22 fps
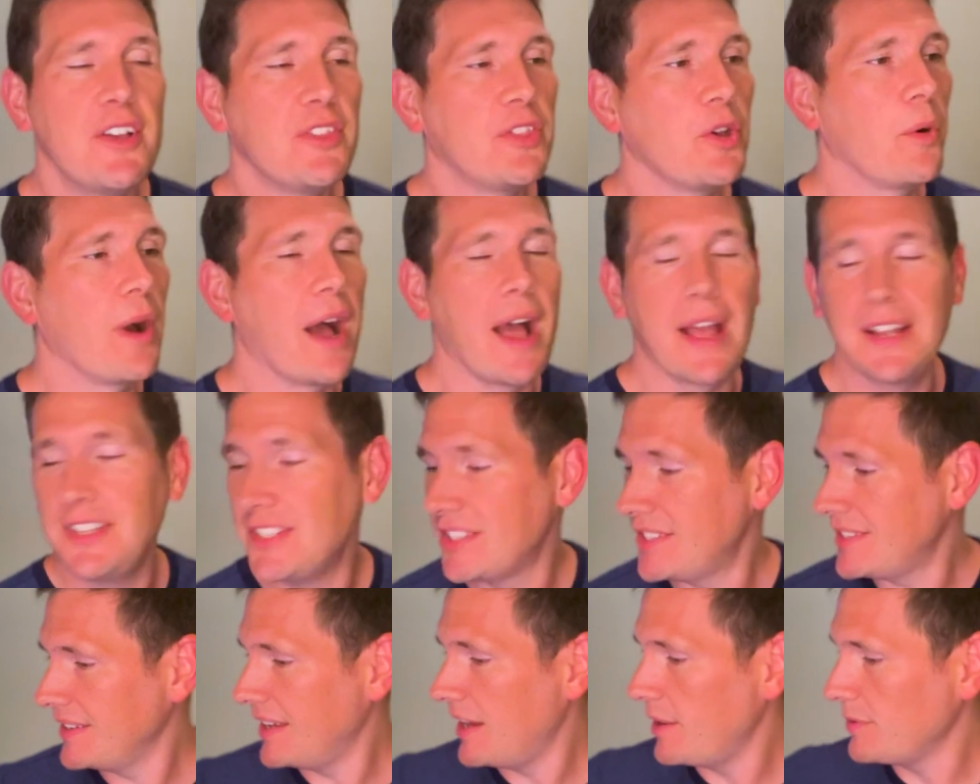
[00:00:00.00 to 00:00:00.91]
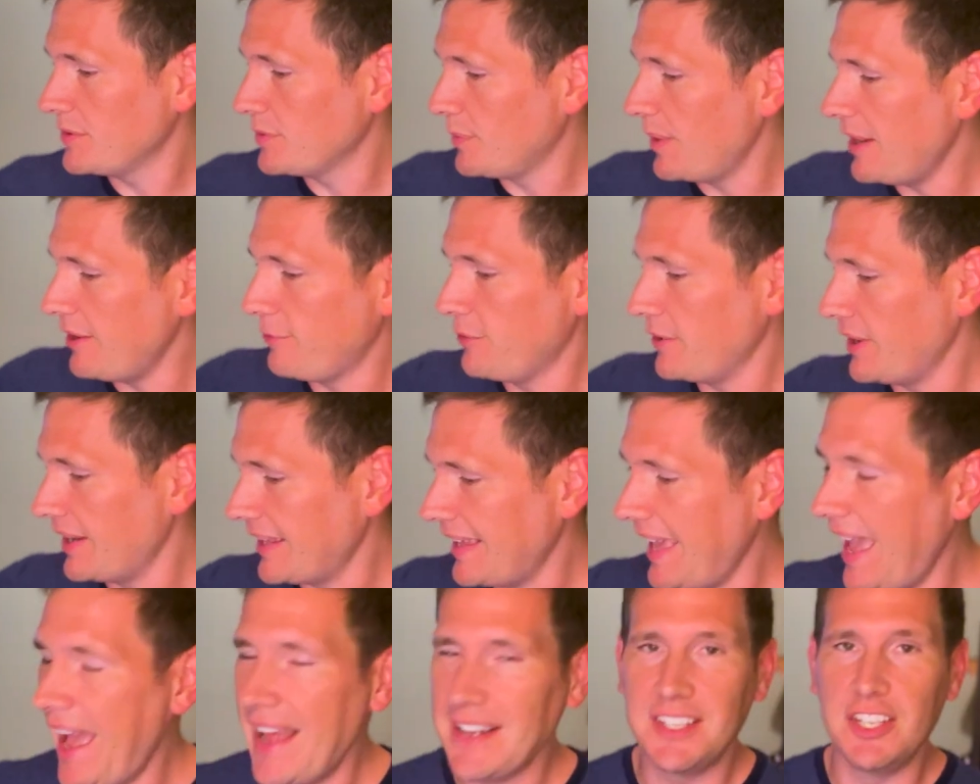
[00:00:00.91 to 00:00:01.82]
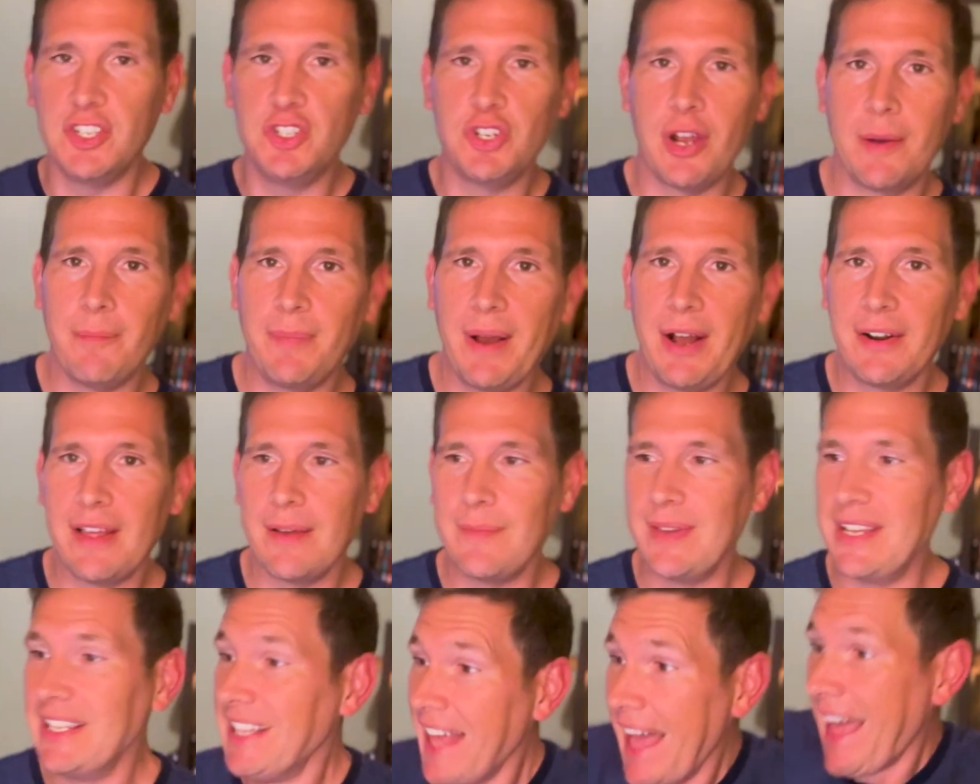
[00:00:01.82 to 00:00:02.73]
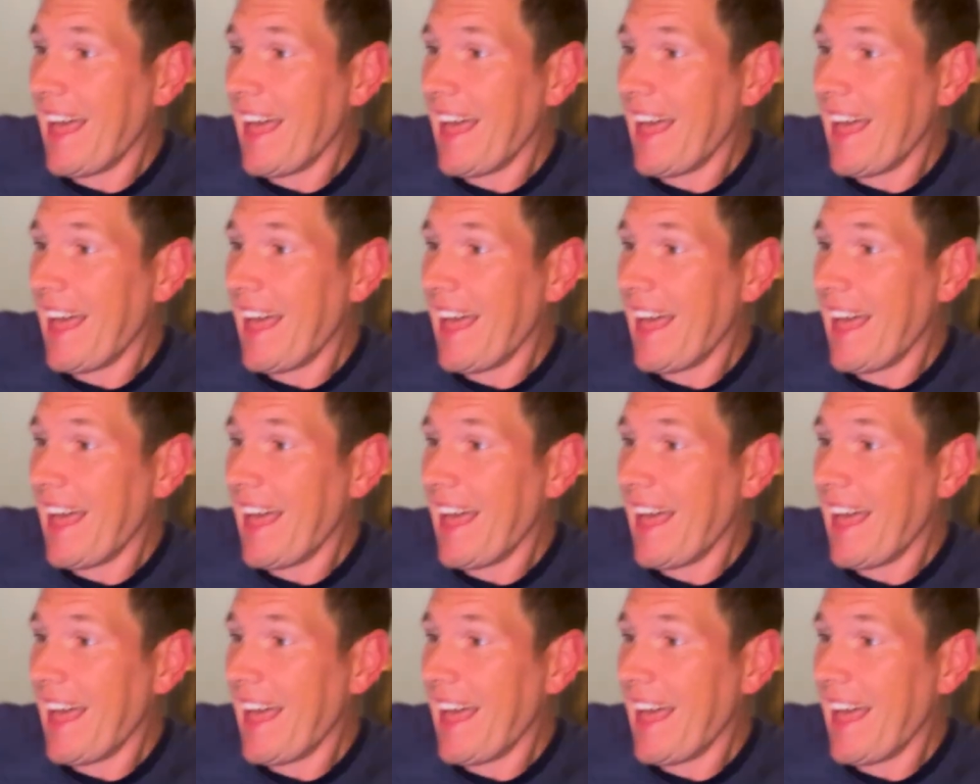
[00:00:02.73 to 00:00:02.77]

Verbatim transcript: Though I just, I was waiting for a cat to jump out at me.